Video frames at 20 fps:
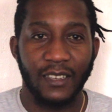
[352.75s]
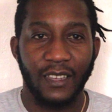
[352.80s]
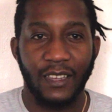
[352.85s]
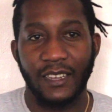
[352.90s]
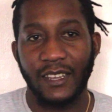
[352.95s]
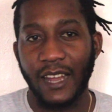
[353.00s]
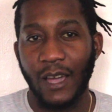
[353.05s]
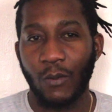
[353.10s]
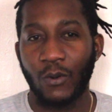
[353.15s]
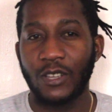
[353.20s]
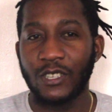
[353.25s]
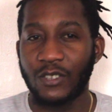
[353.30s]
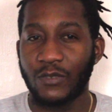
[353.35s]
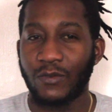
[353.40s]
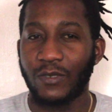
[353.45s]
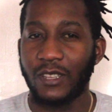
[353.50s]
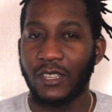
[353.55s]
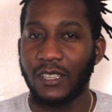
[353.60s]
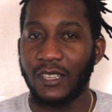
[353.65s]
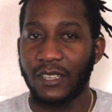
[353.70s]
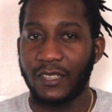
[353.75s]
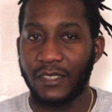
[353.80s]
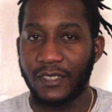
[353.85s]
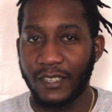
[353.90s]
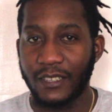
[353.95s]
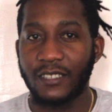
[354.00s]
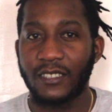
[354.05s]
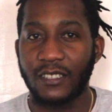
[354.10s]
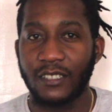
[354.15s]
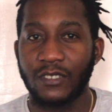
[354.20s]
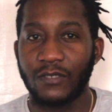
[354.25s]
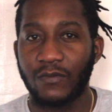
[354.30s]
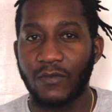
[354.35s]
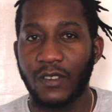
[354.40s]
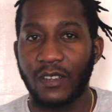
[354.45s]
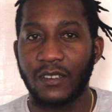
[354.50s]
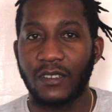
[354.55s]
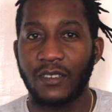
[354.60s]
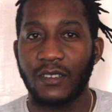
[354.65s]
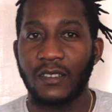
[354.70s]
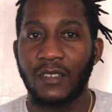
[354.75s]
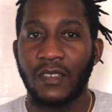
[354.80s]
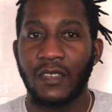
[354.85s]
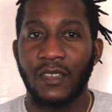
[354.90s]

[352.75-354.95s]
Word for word: and I wasn't really a distance runner,